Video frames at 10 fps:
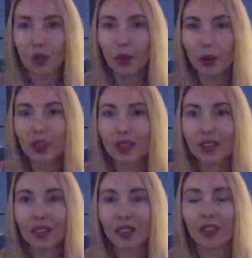
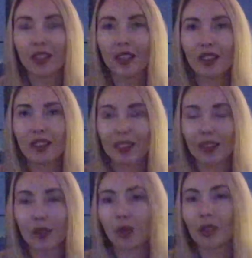noise, and
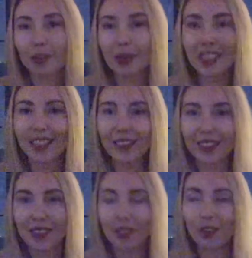it's annoying, especially
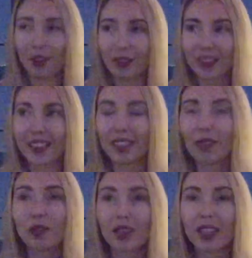with the fountain.
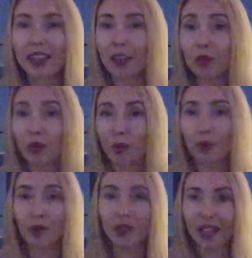If you like came
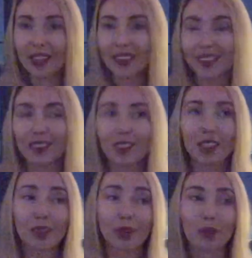from the flight and you
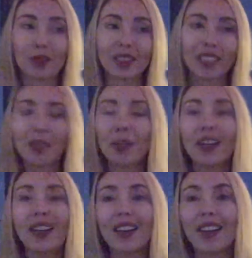just want to sleep,
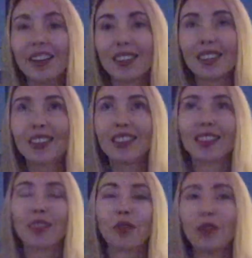and
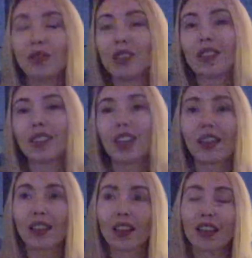this fountain
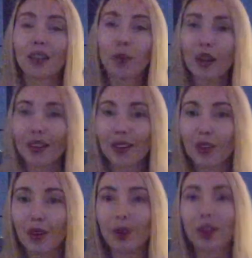starts like at 1
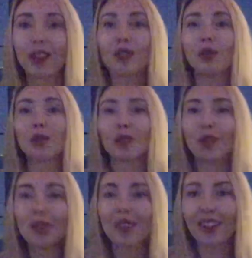o'clock, it goes
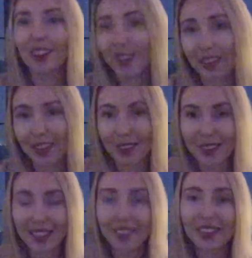on and on and
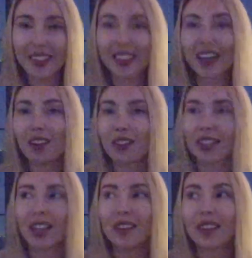on every half
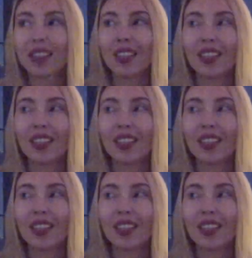an hour.